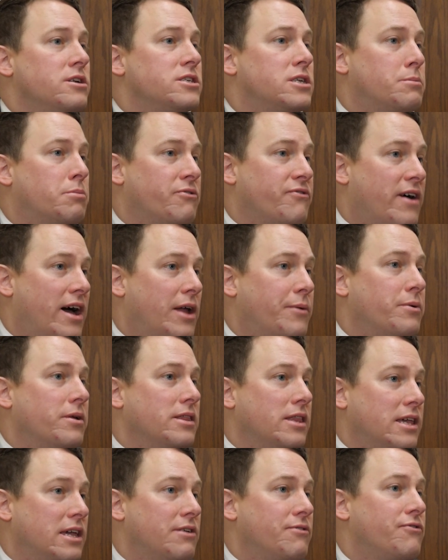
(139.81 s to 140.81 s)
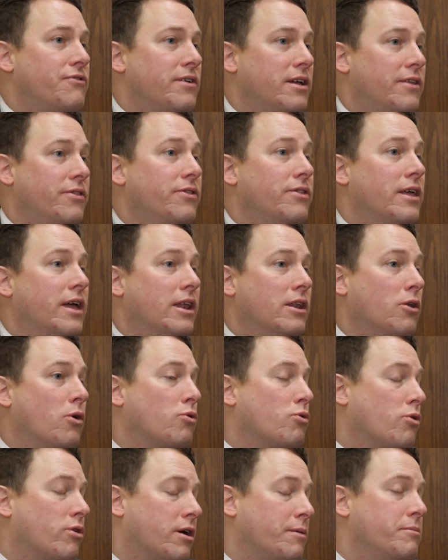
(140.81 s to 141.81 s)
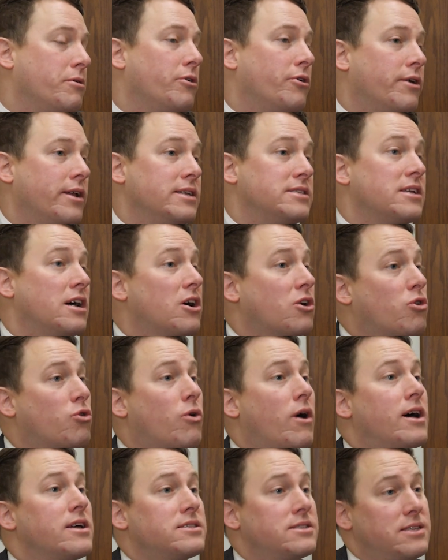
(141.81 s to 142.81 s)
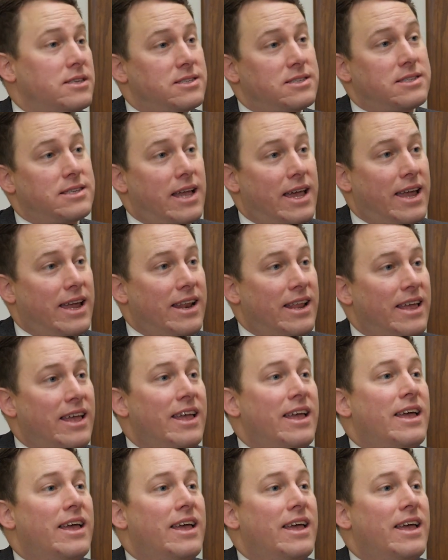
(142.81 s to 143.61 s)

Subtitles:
to provide relief in local communities across the state.